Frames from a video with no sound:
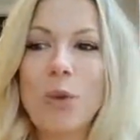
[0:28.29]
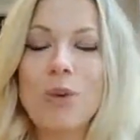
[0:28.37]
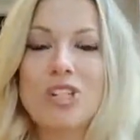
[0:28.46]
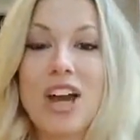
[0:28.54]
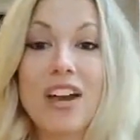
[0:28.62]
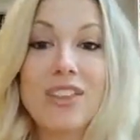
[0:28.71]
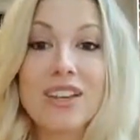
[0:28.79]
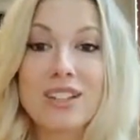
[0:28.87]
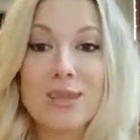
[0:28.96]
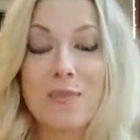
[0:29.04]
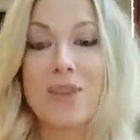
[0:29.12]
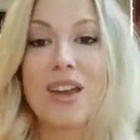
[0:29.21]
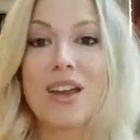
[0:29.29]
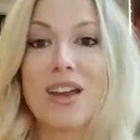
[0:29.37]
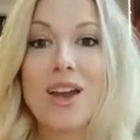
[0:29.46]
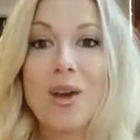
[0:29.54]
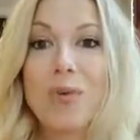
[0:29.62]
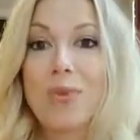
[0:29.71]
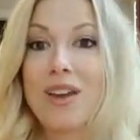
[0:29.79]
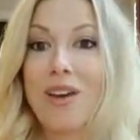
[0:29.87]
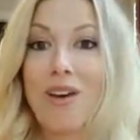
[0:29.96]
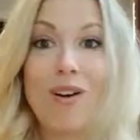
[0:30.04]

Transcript: which I think is something we